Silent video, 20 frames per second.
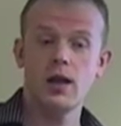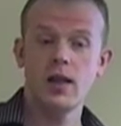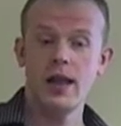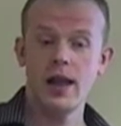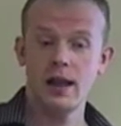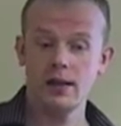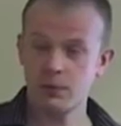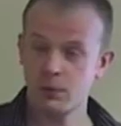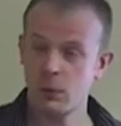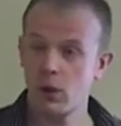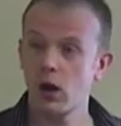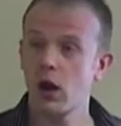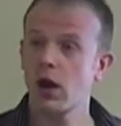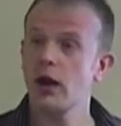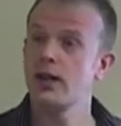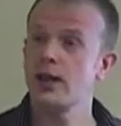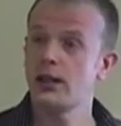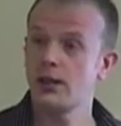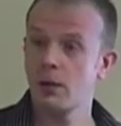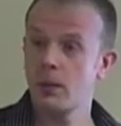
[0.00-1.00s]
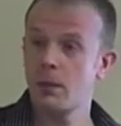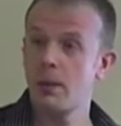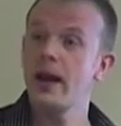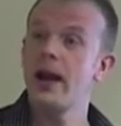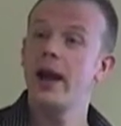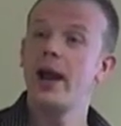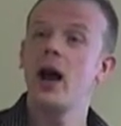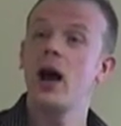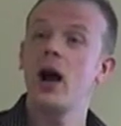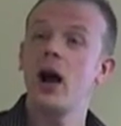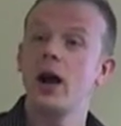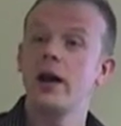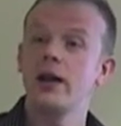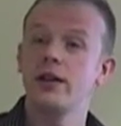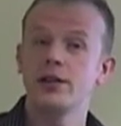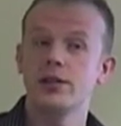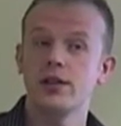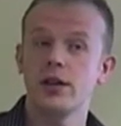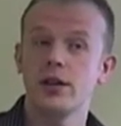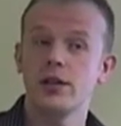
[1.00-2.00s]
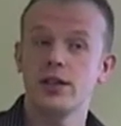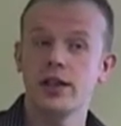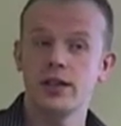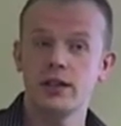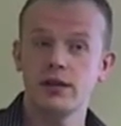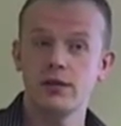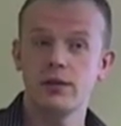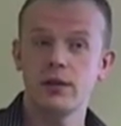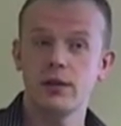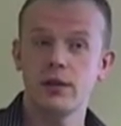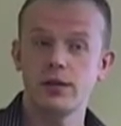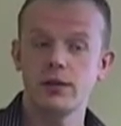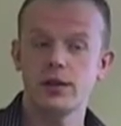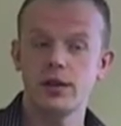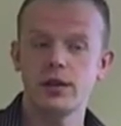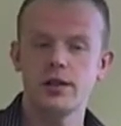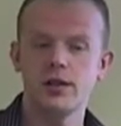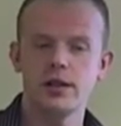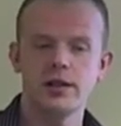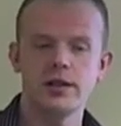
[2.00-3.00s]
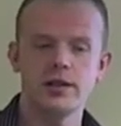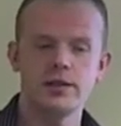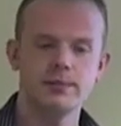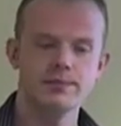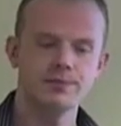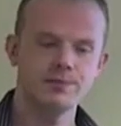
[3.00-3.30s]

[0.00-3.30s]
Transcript: it's more likely to appear high in the search engine for those searches.